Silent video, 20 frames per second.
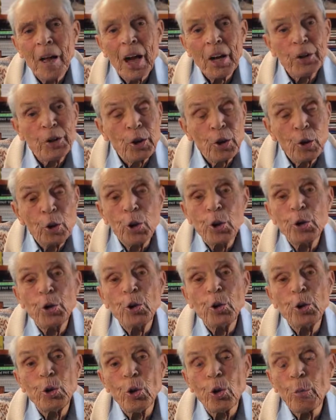until you
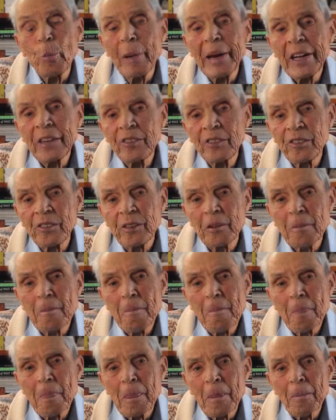do your best.
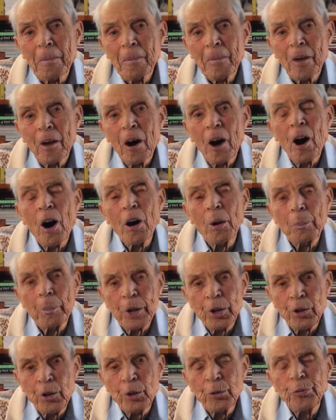I
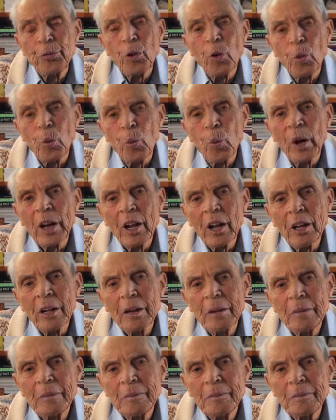bid you farewell.